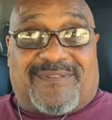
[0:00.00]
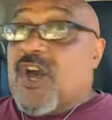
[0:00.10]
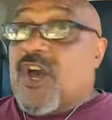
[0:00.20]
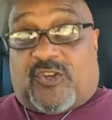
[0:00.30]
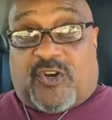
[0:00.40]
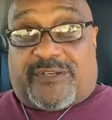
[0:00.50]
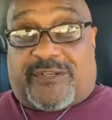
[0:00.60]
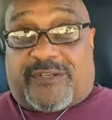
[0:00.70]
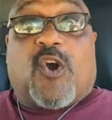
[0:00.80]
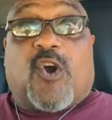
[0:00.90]
good
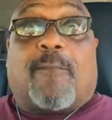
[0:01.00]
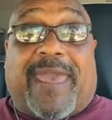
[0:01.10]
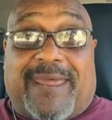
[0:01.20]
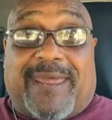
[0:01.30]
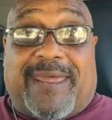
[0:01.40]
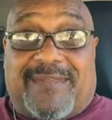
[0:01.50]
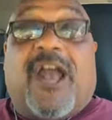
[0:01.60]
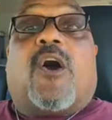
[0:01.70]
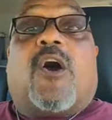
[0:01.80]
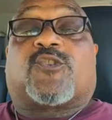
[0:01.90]
or bad.
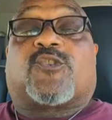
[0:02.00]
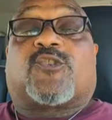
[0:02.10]
So we